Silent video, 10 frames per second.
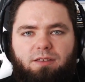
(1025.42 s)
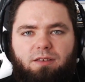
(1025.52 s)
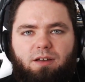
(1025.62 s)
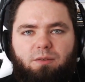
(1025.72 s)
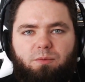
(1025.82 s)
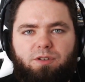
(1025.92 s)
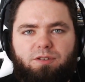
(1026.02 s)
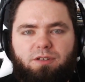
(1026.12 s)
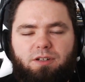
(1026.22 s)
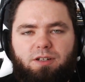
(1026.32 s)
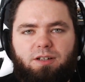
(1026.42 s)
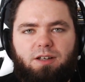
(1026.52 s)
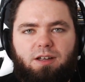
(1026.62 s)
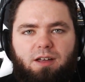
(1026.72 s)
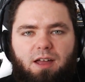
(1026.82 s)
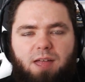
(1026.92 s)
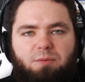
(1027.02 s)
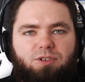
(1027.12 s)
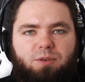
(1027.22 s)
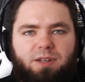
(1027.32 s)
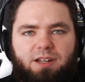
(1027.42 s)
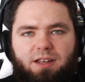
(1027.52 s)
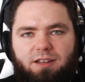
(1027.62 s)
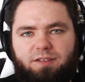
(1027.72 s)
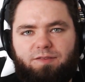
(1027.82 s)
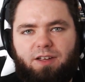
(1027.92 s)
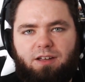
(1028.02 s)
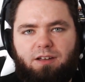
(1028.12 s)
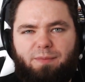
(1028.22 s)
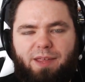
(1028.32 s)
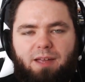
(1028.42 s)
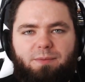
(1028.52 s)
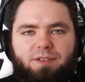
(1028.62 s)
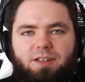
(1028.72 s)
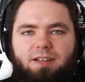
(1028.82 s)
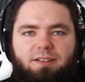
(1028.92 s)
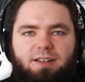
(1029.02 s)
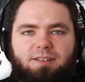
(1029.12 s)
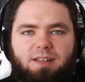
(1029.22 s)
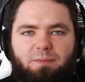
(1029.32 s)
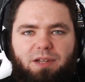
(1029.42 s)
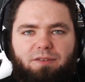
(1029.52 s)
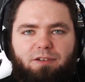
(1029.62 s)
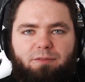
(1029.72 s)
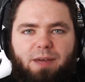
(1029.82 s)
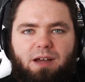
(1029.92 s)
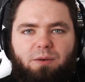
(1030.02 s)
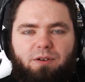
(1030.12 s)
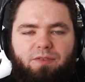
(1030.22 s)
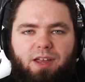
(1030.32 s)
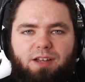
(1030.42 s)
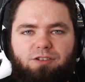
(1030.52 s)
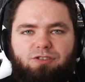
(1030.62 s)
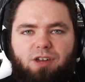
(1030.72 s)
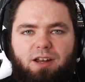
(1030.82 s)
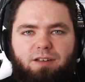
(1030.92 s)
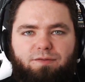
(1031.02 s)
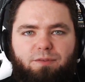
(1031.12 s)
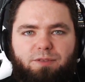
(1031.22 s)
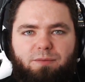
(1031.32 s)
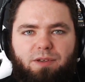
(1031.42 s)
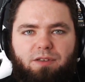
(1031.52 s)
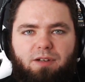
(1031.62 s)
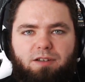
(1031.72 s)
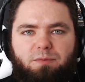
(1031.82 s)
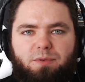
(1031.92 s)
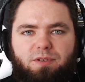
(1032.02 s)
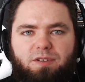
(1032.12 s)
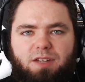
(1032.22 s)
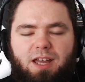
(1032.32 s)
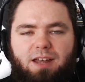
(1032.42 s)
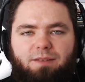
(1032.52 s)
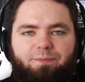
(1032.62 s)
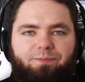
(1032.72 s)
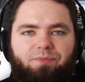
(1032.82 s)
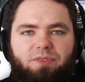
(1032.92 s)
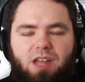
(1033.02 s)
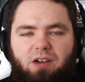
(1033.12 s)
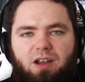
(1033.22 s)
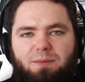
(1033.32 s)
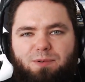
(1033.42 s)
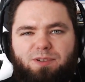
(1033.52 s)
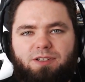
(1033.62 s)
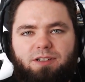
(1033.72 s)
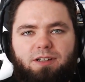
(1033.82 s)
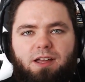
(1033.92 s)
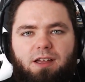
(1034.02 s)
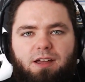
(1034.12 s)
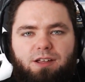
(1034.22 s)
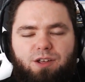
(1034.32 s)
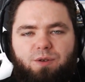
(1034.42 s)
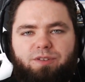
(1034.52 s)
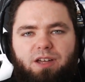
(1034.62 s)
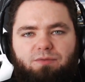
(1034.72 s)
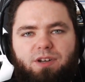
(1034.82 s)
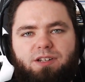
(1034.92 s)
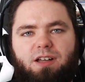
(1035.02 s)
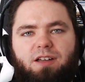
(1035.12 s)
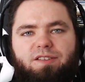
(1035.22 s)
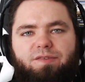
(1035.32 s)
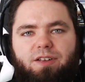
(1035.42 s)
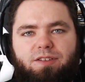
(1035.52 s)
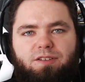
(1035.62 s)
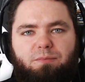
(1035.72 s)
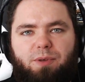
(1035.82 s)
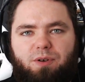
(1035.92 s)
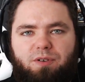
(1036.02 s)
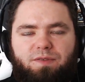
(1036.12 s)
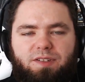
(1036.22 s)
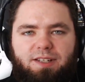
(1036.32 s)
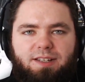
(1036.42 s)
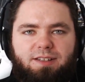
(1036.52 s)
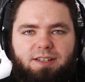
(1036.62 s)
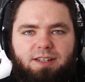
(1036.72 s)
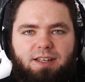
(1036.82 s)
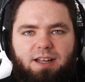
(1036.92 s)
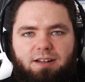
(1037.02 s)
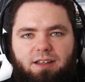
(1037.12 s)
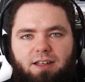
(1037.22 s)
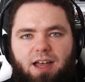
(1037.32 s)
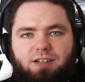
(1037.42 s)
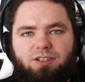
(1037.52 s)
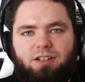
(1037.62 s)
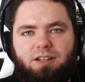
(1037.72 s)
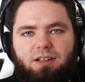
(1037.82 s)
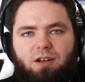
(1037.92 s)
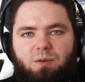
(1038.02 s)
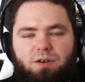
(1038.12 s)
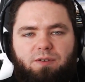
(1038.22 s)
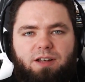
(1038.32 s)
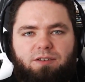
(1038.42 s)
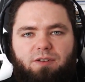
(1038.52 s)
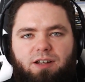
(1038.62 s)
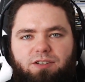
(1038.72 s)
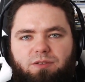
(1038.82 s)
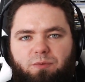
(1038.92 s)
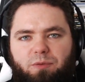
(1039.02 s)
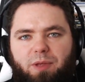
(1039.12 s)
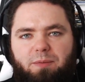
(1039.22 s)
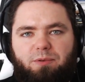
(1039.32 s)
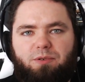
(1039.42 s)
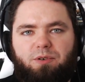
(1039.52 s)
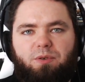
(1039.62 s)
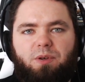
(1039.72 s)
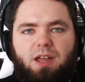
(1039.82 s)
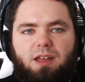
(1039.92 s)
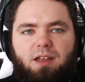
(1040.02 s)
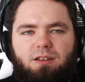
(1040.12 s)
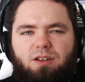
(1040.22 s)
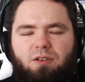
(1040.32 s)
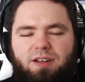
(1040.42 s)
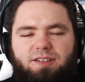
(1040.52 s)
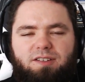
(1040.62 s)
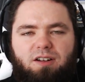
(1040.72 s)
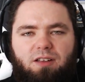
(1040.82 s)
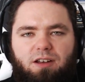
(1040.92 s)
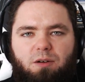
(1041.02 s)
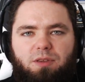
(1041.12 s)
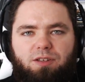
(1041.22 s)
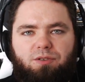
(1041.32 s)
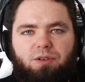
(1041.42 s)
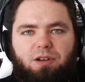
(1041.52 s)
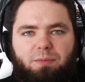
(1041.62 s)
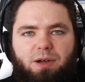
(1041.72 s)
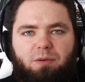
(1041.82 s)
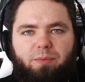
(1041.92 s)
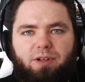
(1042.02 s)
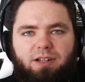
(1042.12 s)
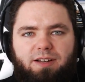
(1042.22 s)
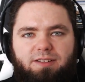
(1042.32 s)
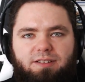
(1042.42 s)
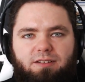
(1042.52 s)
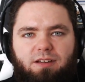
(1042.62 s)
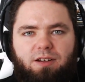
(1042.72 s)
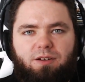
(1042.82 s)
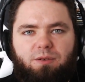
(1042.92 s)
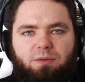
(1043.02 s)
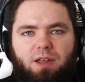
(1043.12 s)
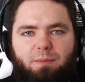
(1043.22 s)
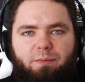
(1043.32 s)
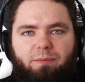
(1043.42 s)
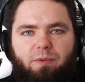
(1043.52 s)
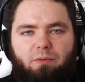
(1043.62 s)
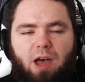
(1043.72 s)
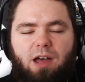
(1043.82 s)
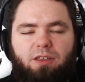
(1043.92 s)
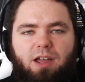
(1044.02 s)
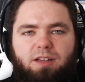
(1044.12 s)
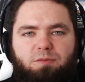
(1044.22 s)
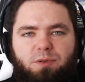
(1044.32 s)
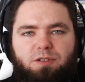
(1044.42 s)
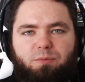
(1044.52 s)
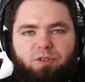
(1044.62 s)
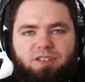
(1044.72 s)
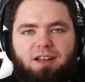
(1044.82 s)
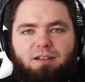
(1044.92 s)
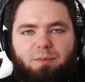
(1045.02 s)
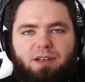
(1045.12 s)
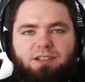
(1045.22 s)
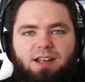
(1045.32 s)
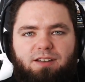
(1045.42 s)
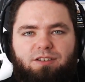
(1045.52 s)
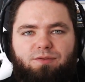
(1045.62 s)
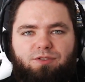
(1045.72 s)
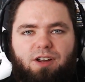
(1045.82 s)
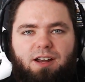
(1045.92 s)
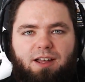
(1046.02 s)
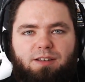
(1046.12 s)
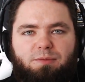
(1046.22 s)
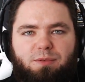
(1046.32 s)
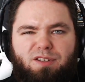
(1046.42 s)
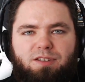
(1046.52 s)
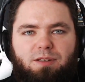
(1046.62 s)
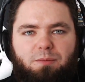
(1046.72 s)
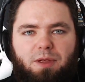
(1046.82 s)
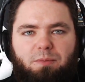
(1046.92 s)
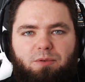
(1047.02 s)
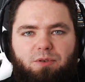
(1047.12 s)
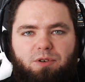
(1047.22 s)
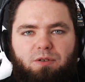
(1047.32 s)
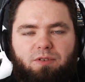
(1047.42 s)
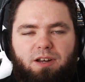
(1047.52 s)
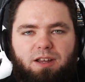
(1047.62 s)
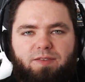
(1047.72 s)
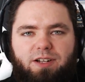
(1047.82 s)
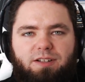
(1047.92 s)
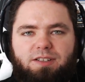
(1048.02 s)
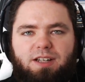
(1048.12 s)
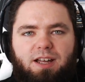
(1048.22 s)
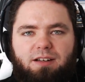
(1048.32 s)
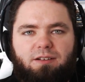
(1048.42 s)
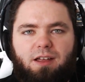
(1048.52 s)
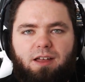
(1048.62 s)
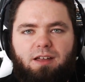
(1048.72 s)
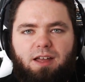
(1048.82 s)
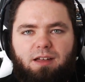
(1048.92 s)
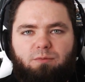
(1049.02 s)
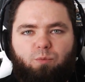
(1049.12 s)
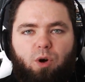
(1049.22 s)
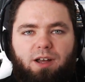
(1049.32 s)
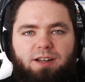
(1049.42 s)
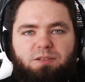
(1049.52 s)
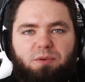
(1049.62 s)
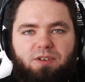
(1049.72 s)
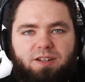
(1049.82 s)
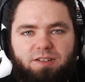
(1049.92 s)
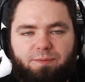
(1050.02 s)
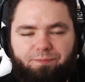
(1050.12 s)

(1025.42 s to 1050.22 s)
that was able to ignite his finger be able to get to that same level of power if he has training from some other Espers and they're able to use that rich guy's funds to build a facility and like actually go in a right direction with people who not necessarily know what they're talking about, but at least, you know, other Espers will stand a better chance of training Espers than people who don't really even understand what an Esper is.